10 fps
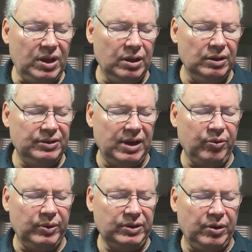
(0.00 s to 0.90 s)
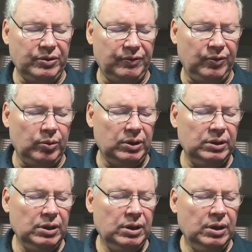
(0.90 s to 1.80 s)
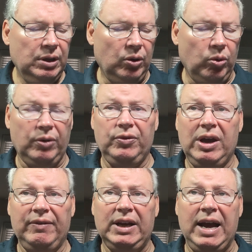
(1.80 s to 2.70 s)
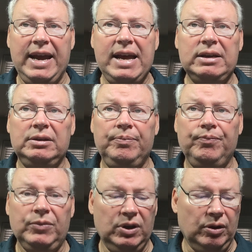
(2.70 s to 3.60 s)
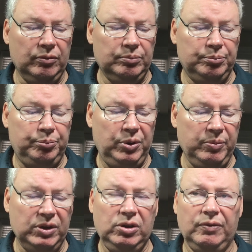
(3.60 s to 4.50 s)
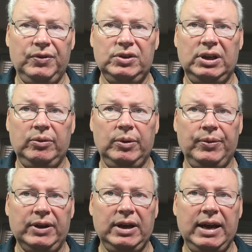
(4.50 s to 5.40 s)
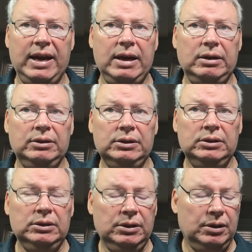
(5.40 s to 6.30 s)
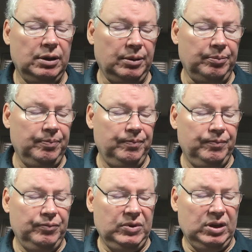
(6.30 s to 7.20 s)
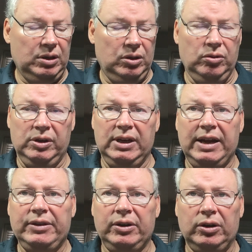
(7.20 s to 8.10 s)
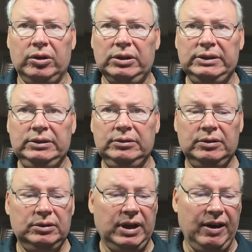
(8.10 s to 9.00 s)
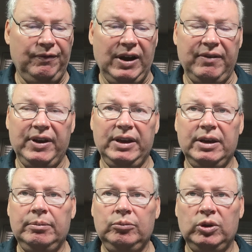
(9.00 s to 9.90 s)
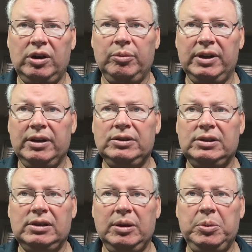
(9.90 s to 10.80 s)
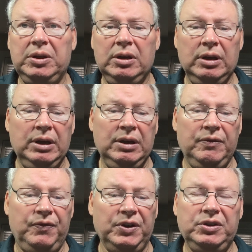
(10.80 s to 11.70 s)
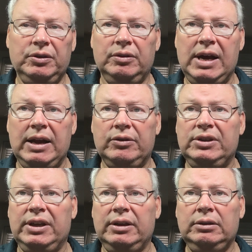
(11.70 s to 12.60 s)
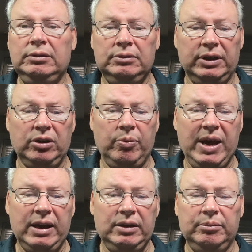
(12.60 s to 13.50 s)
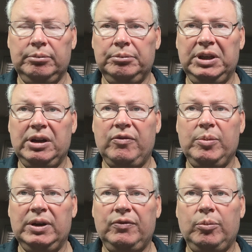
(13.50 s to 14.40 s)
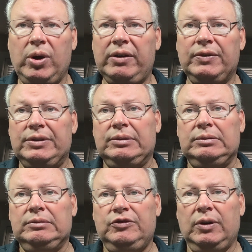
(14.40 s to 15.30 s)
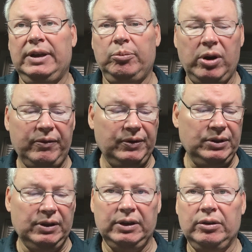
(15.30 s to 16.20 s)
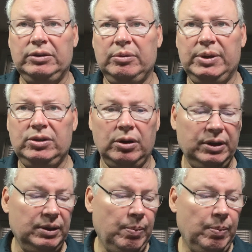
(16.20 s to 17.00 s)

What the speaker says: and the southwest coast of Florida. Or if you have a kayak, pretty much you can fish anywhere with a kayak. You can get out there early at 5 a.m. when everybody else is sleeping, fish till 9 or 10, then go back and meet everybody for breakfast, for a late breakfast, and then go to the beach all day.